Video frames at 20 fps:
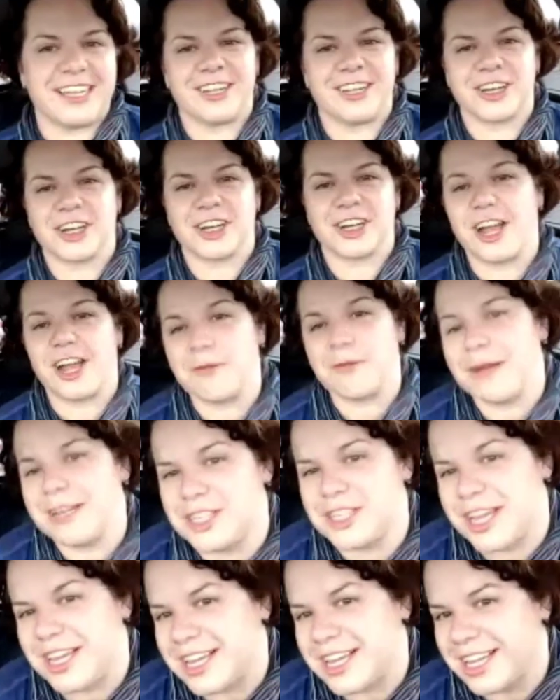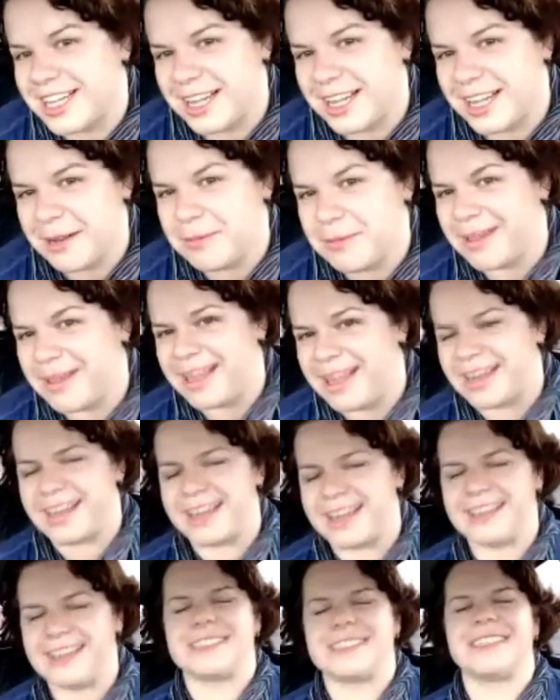The car might shake a little bit.
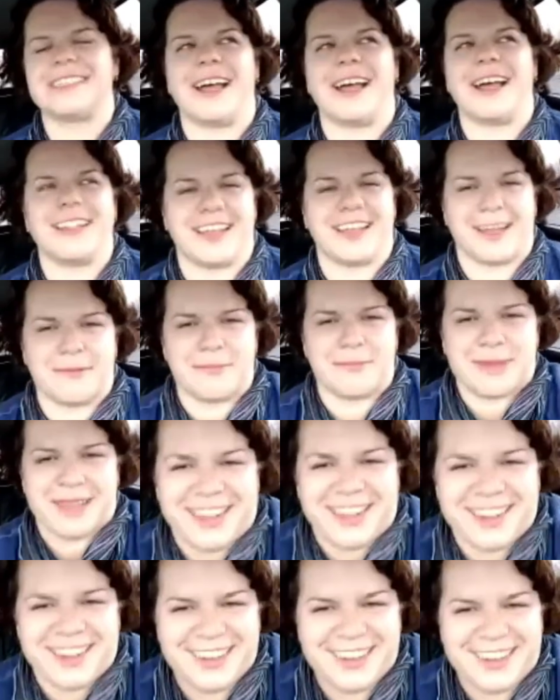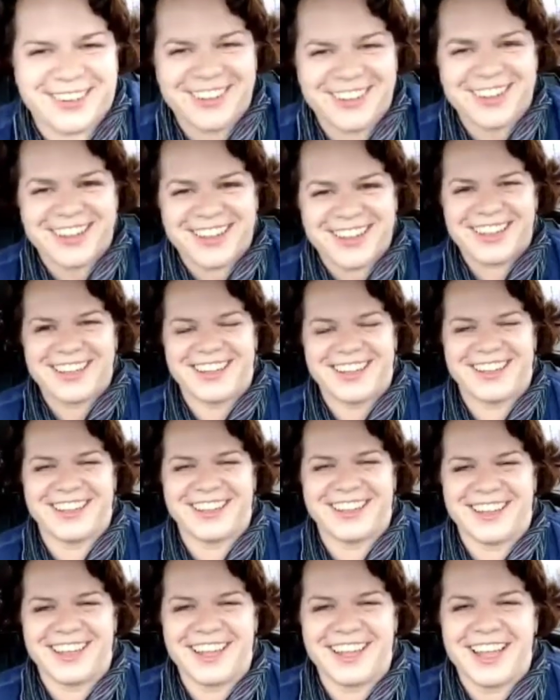It's not that bad though.
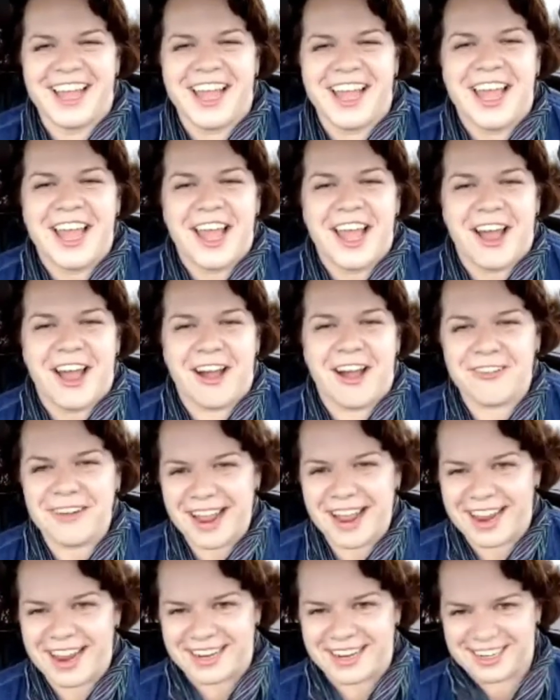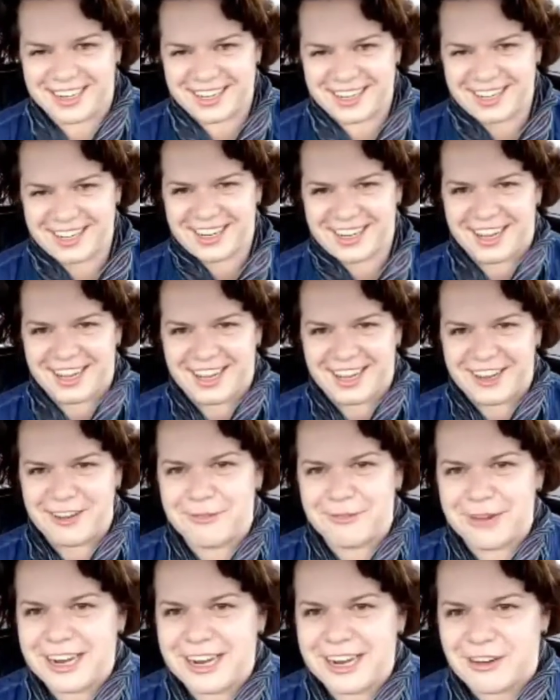All right. You
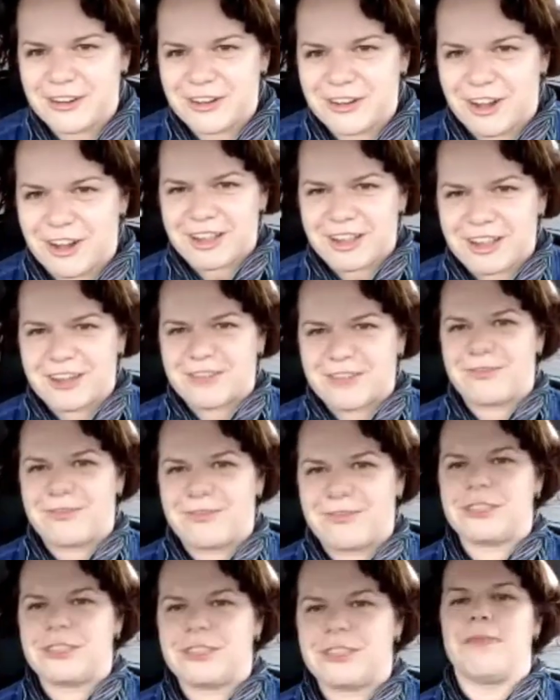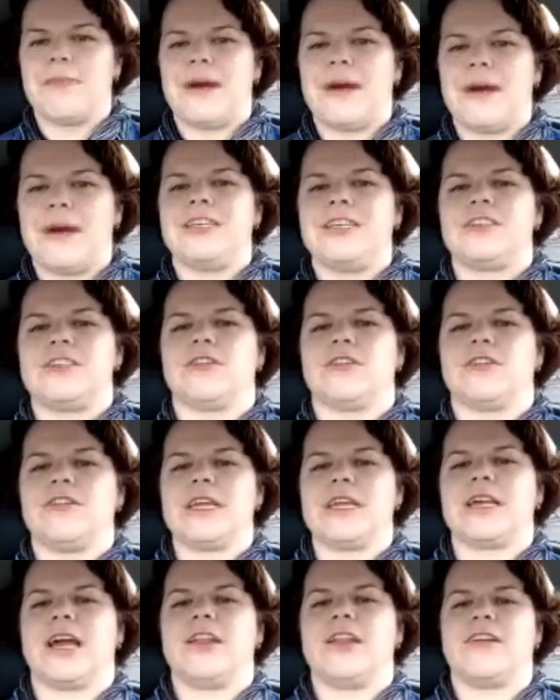ready to talk? What's your money story
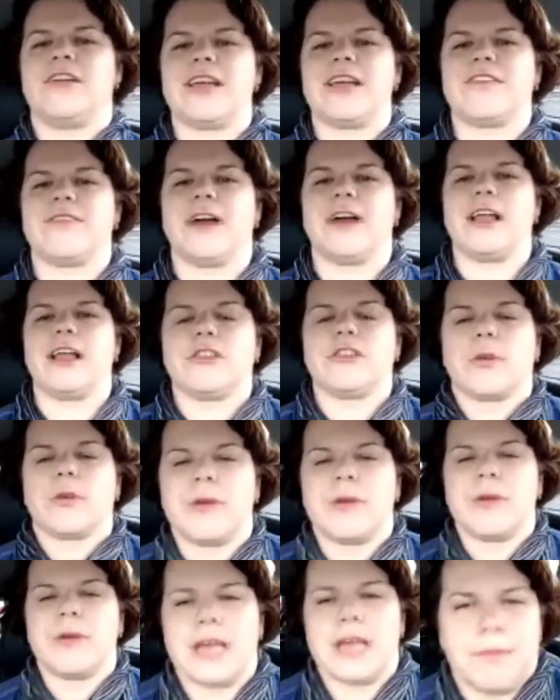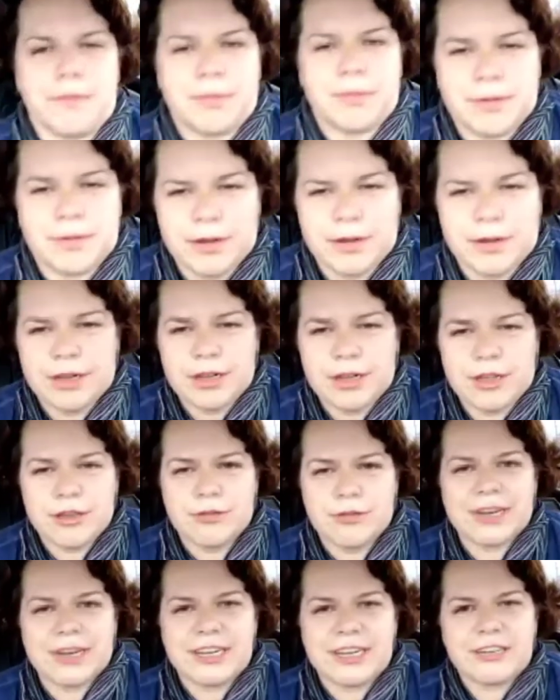kind of like while growing up?
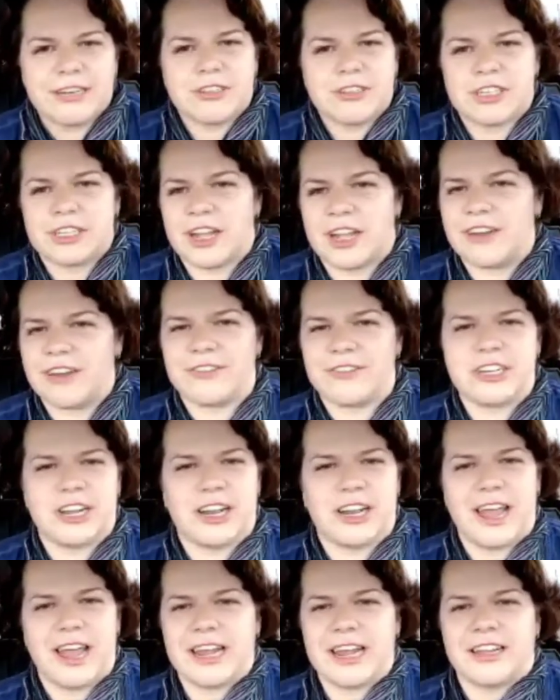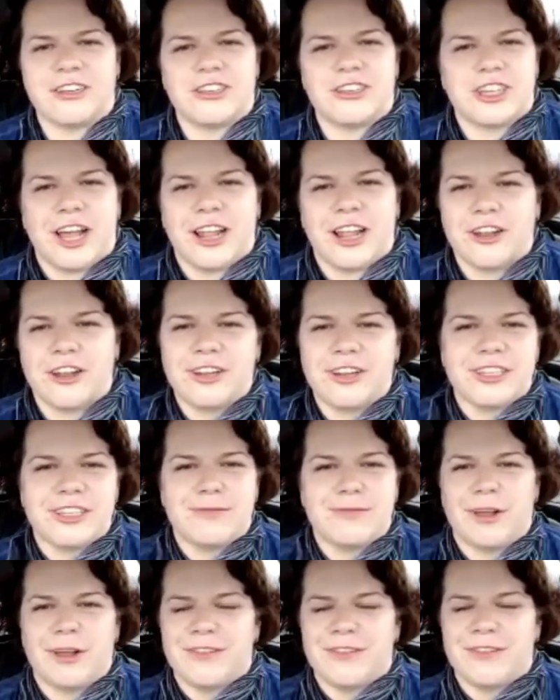You ready to start with the childhood as
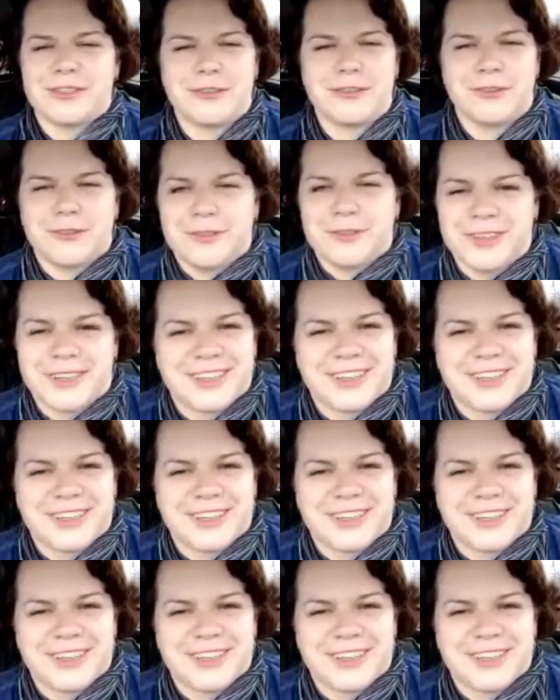we always do?